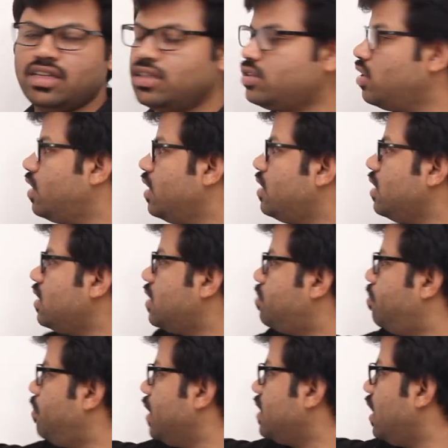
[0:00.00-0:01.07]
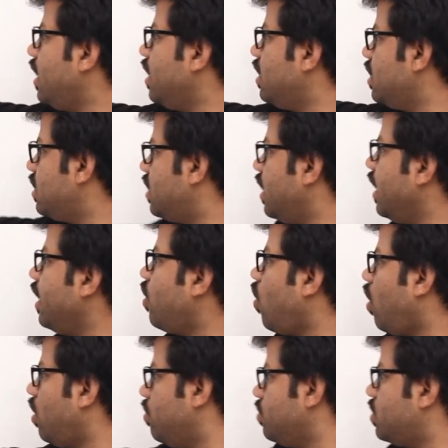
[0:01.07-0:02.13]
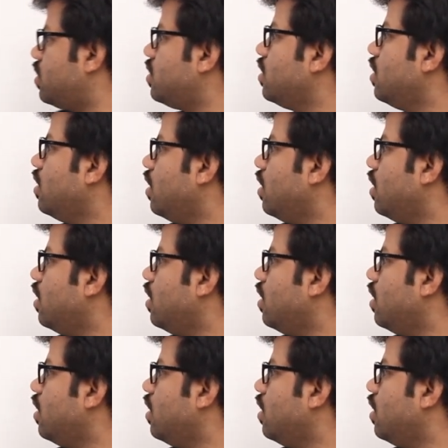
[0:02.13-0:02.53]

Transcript: So this is especially these three columns,